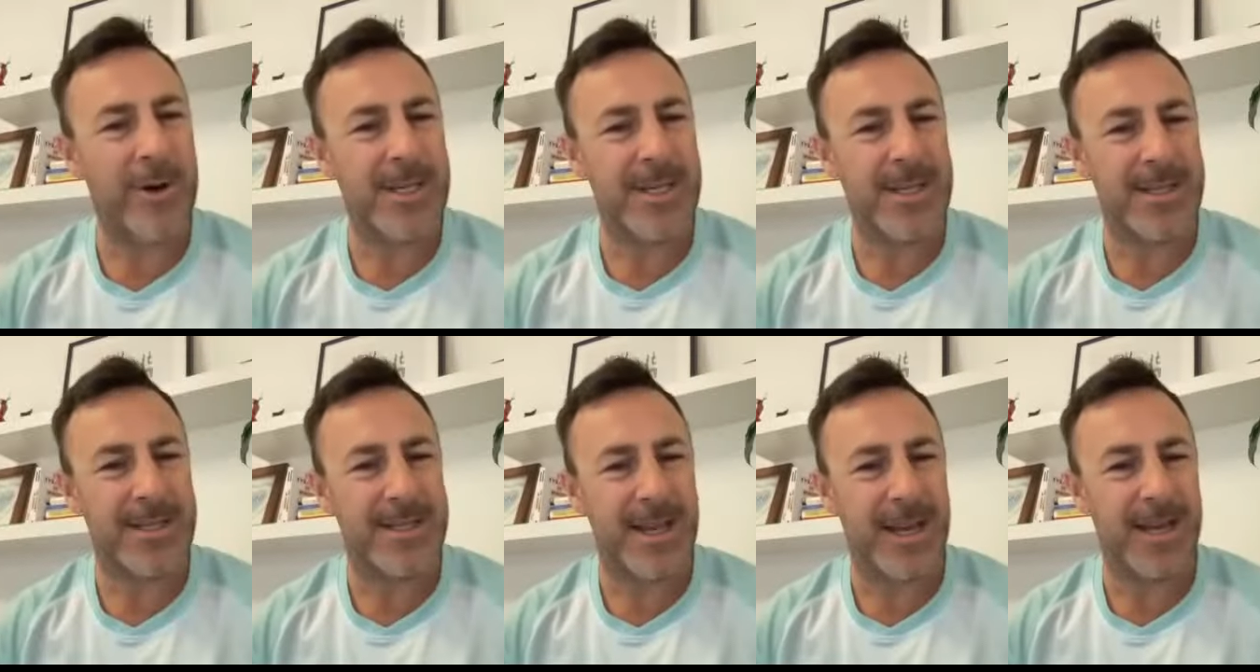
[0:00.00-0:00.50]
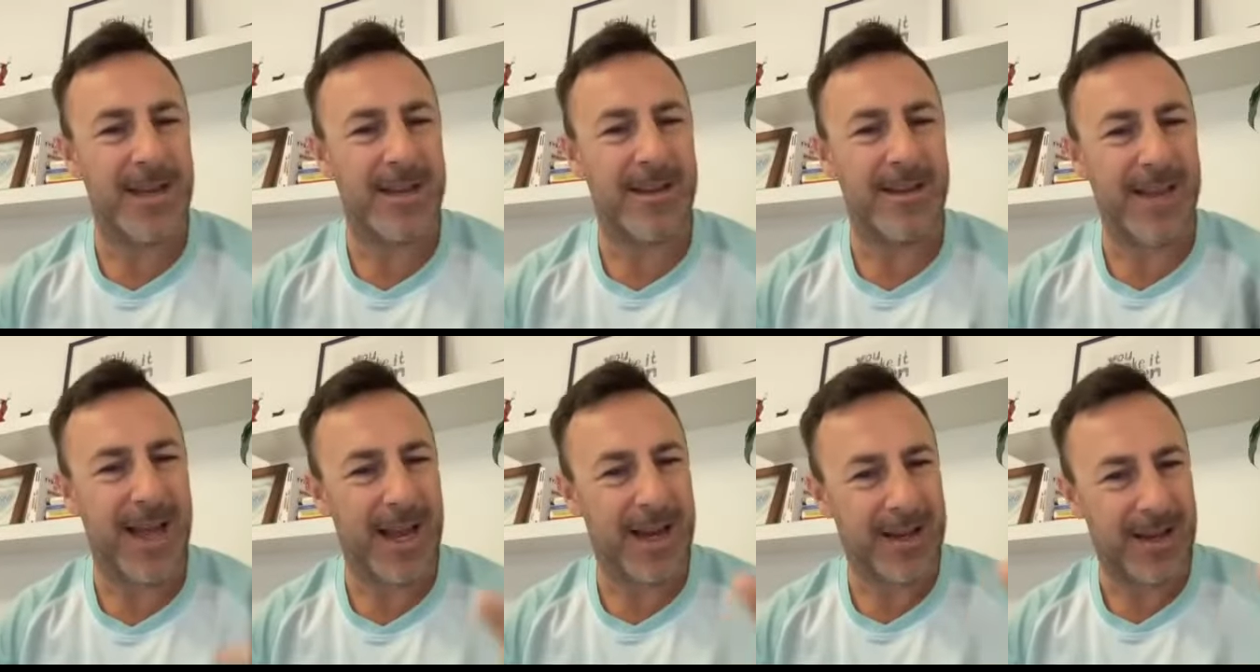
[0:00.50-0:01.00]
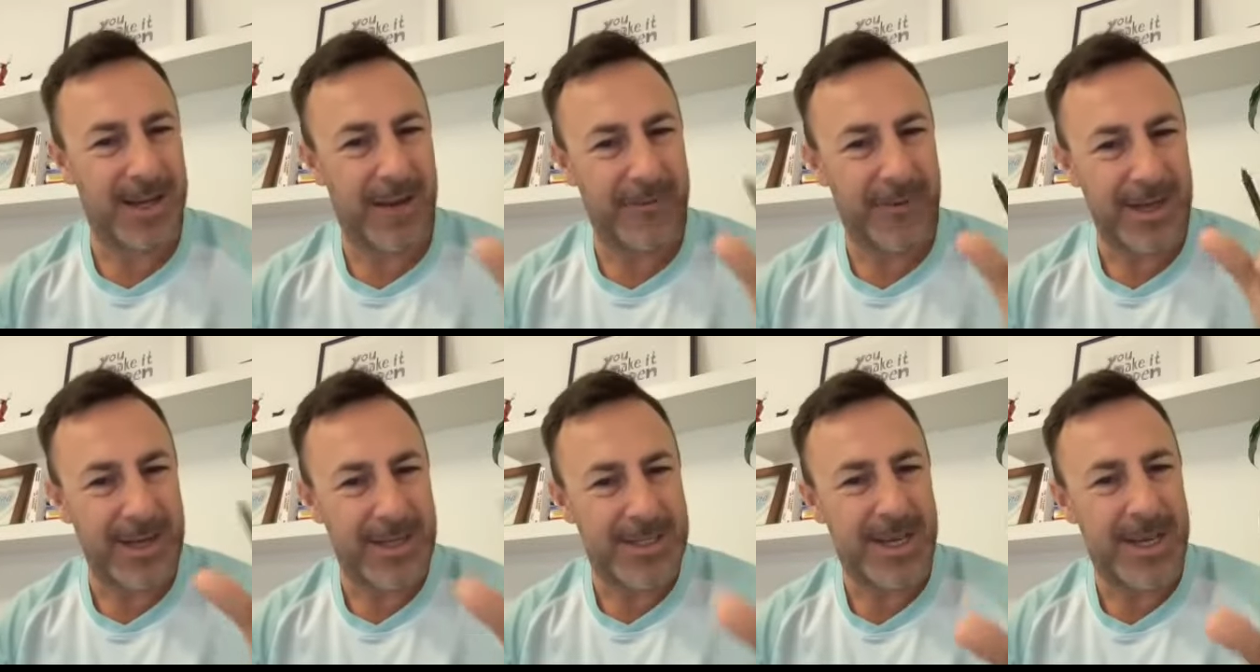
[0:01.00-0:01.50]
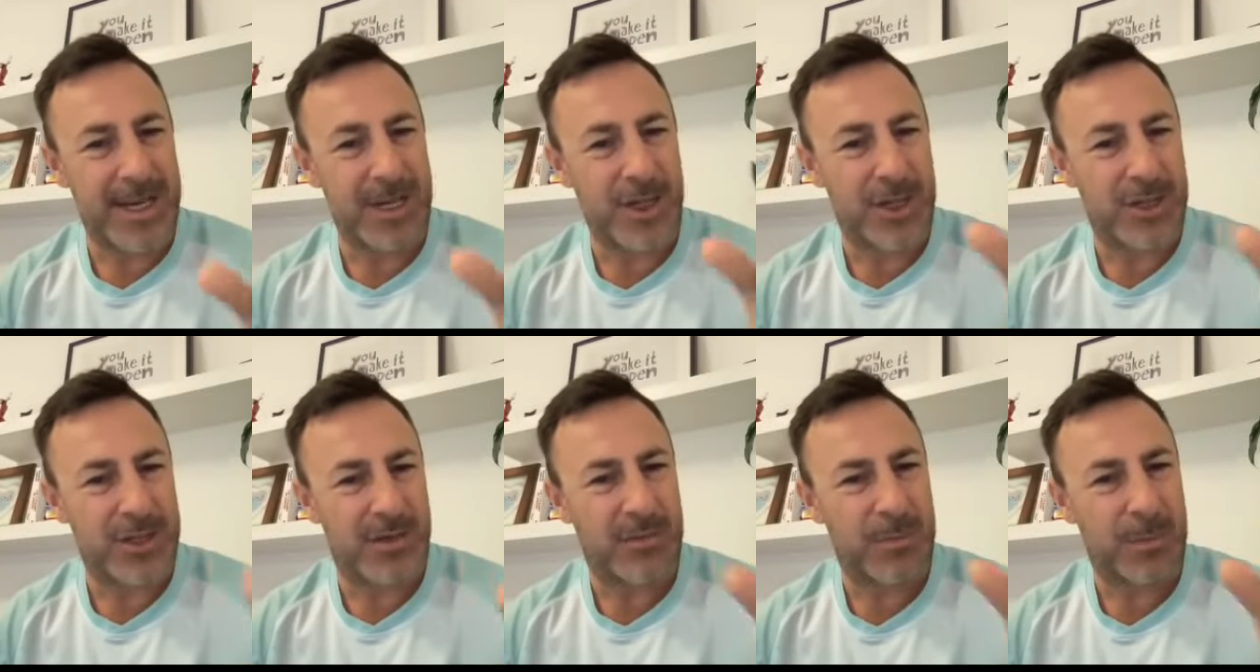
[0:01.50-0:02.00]
isn't it? That yes. can have
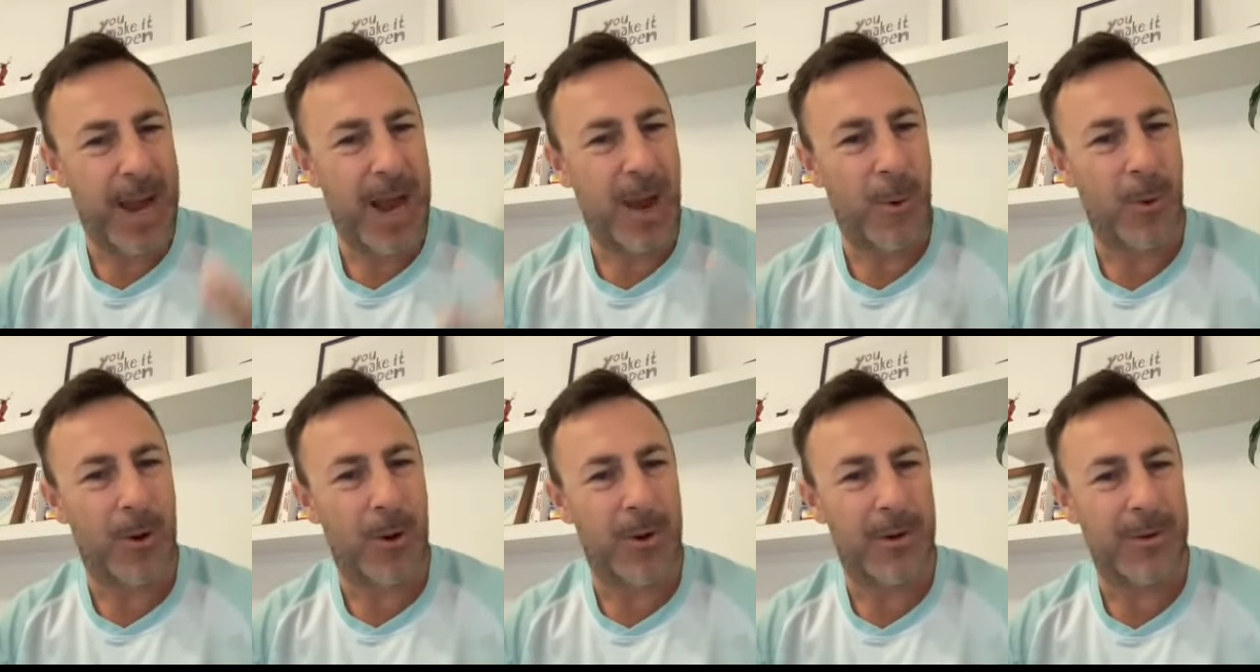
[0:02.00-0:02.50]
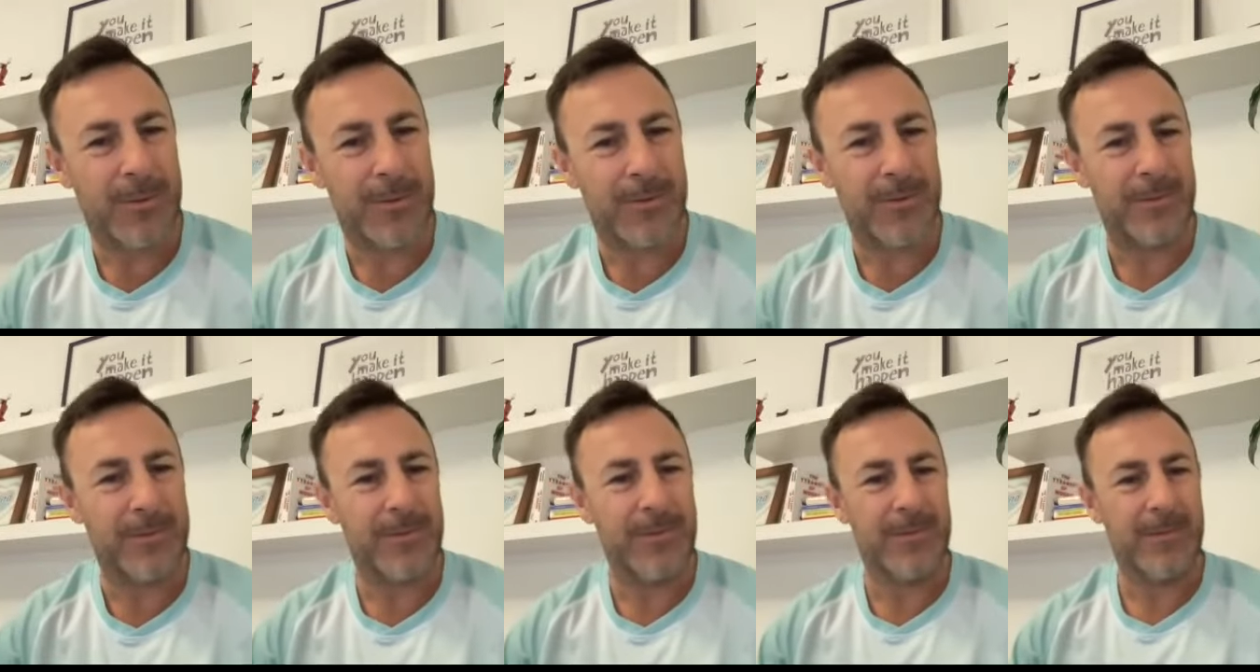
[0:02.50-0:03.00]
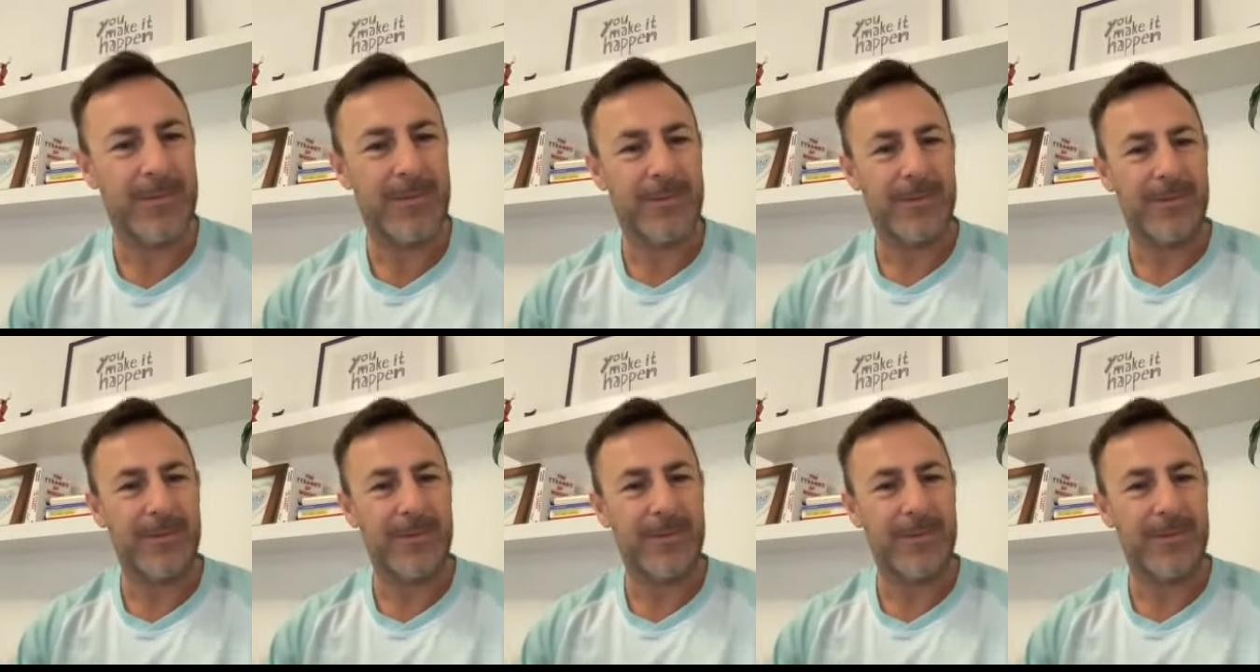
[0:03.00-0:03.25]
initiations of power. Correct.